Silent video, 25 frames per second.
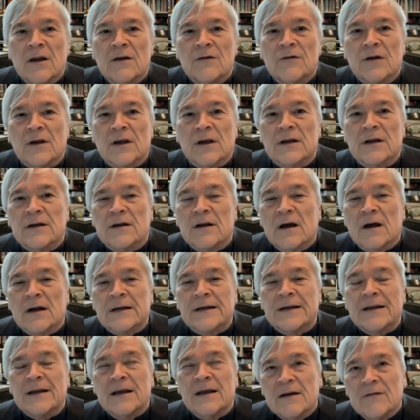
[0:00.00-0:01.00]
to
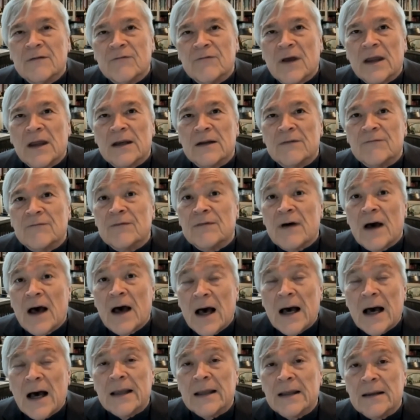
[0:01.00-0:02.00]
conduct innovative,
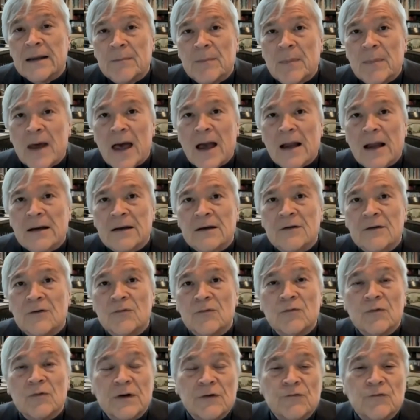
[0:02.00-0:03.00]
high-impact
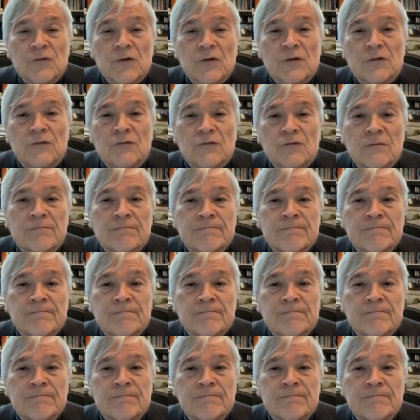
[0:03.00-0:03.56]
research.